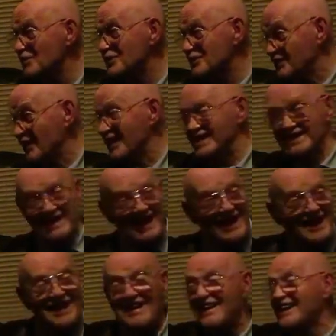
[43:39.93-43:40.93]
Blue stripe,
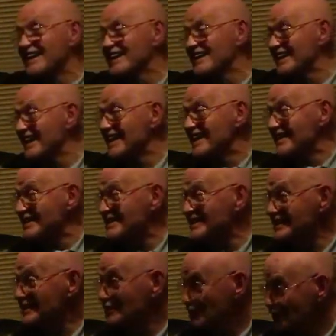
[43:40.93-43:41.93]
yeah.
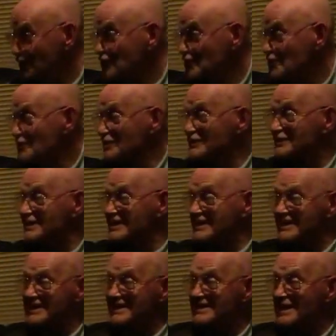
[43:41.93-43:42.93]
And there's another true story.
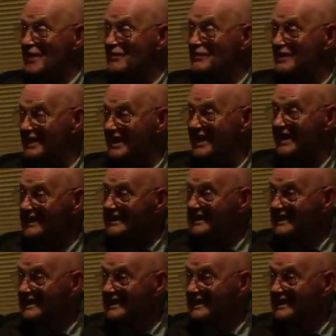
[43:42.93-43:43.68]
That happened, yeah.